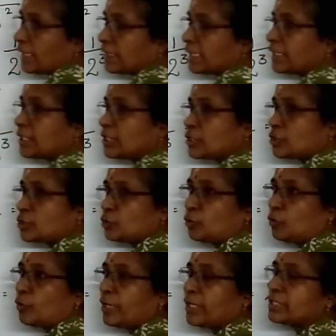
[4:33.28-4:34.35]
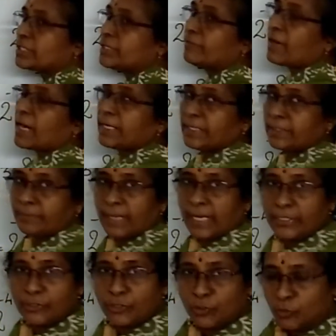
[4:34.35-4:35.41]
that is 2 is divided
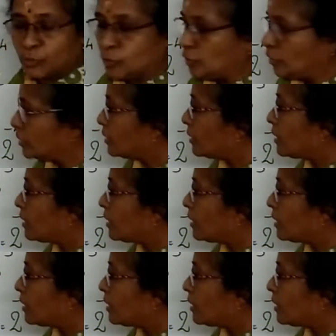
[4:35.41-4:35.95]
by 2,